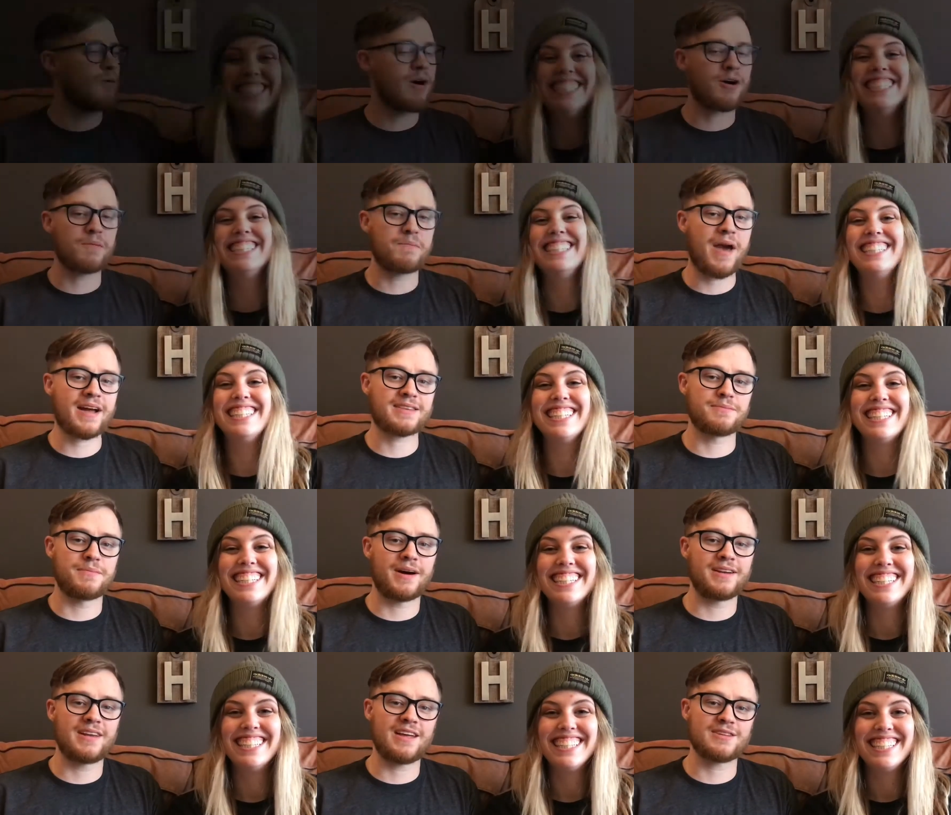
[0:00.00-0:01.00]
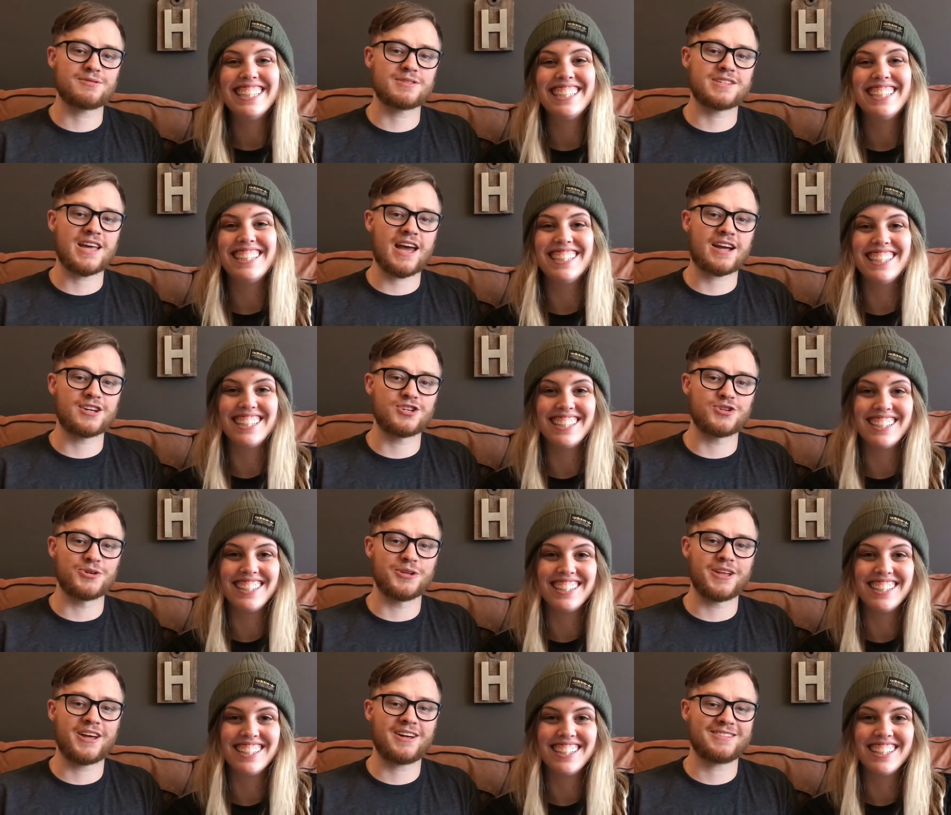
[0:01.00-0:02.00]
Speaker 1: Welcome back to Mondays with Zach and
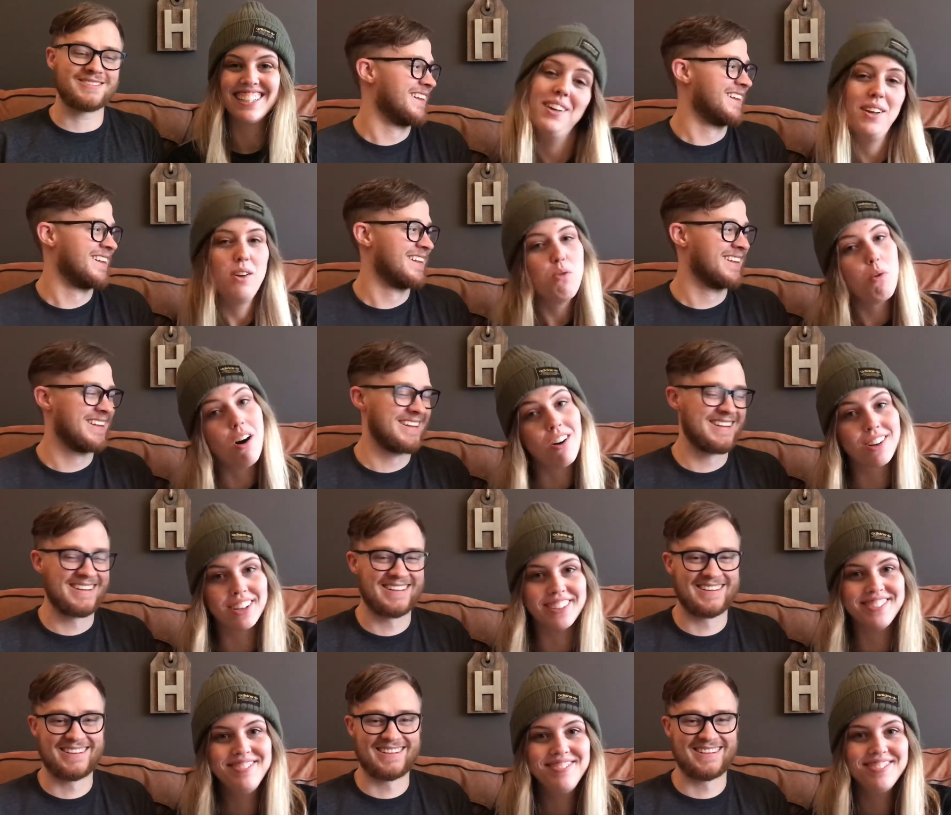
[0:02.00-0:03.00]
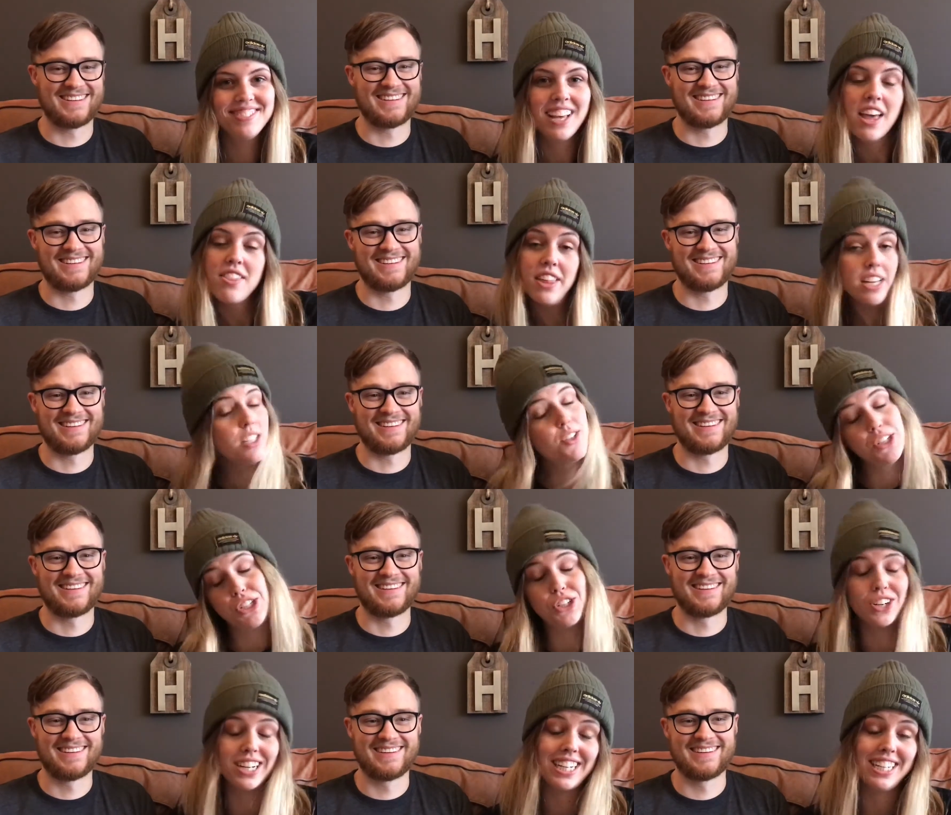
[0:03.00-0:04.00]
Julia.
Speaker 2: Welcome. Thanks for
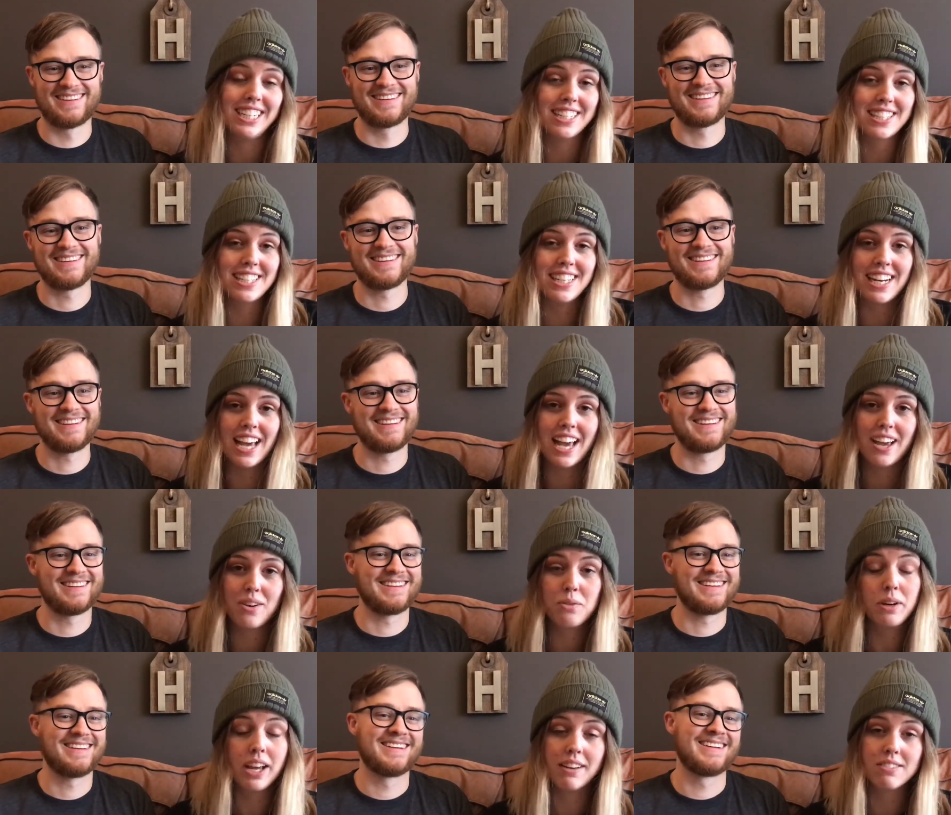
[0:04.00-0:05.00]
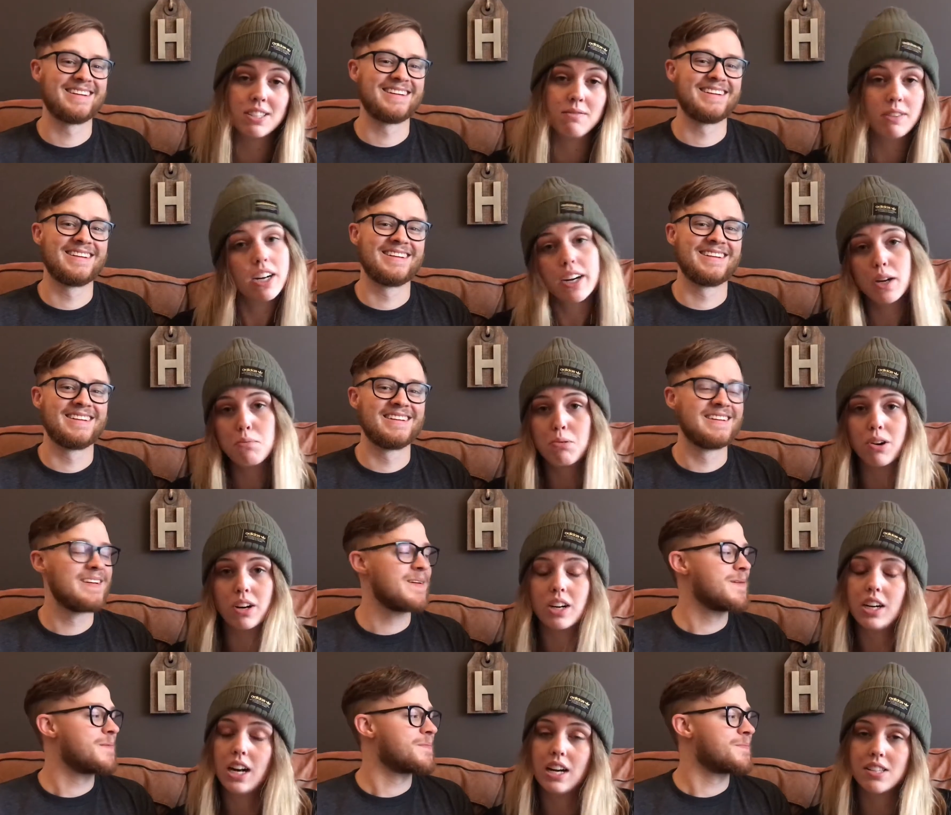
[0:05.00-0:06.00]
joining us today. We have some very
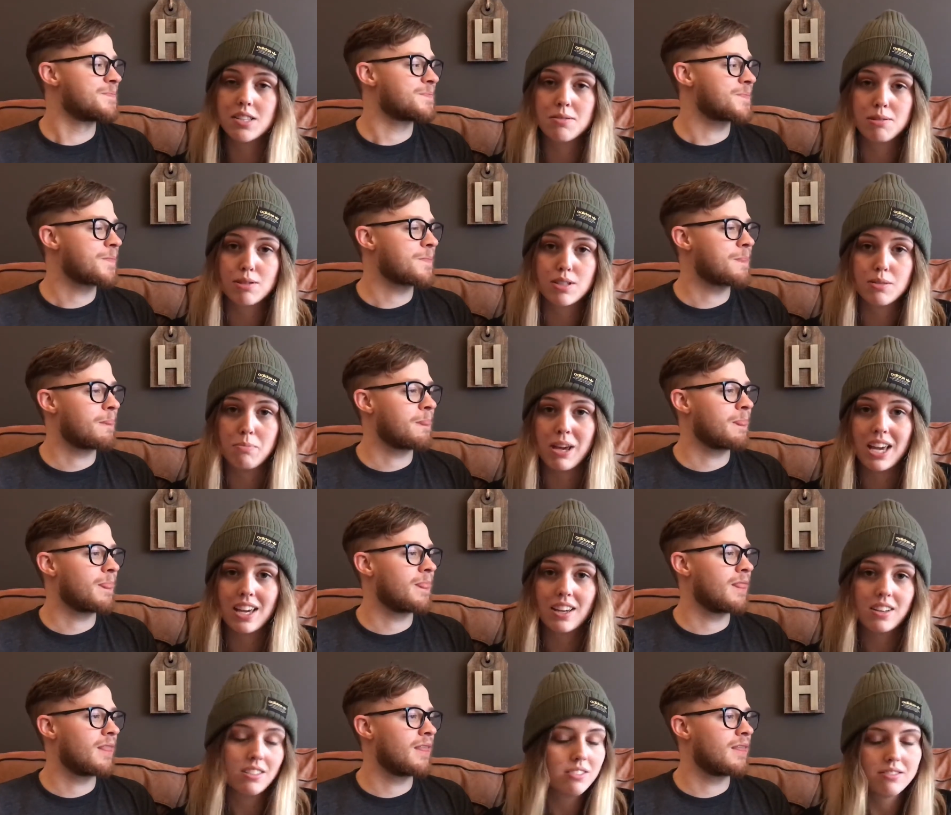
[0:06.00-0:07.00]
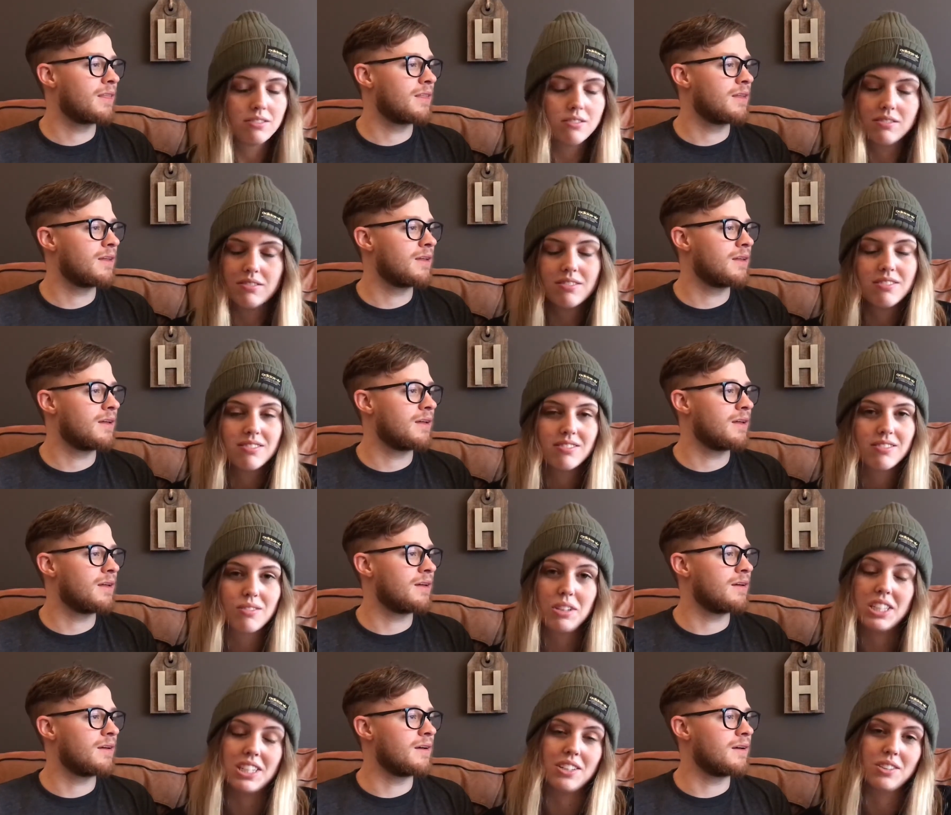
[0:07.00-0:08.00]
important announcements to make.
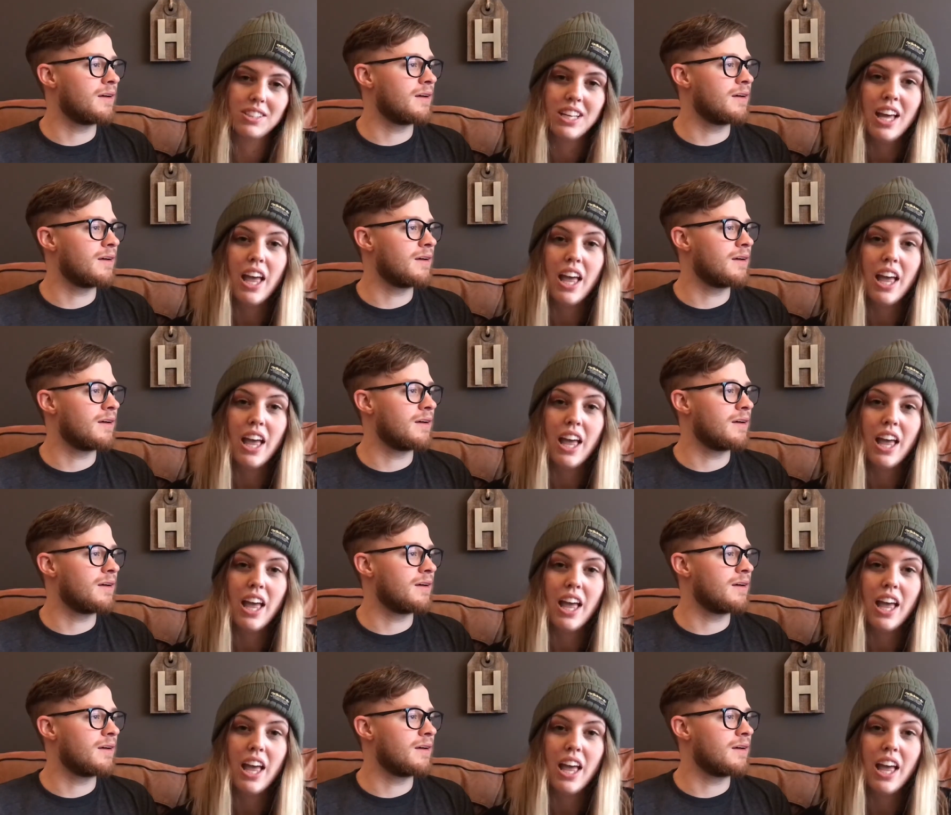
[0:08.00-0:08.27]
We don't.